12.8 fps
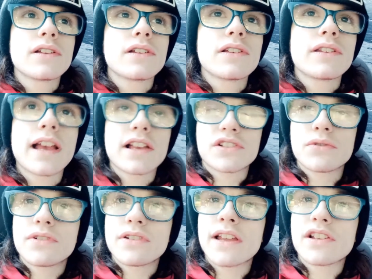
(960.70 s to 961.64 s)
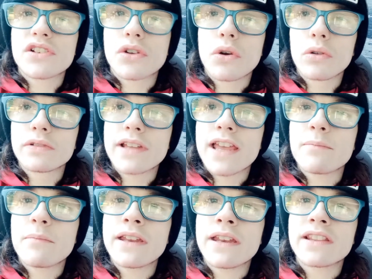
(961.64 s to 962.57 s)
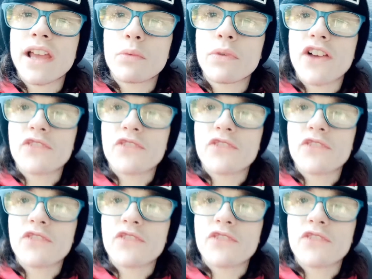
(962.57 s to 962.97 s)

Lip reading: Yeah, so today's a gold day, meaning that we have